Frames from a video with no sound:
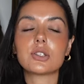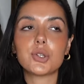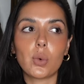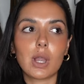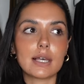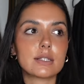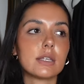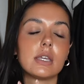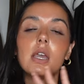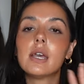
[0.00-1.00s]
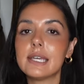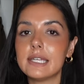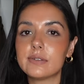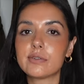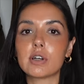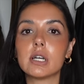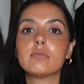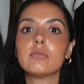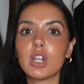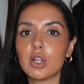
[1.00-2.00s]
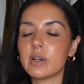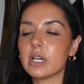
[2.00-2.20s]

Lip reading: so classy. Here for it. Love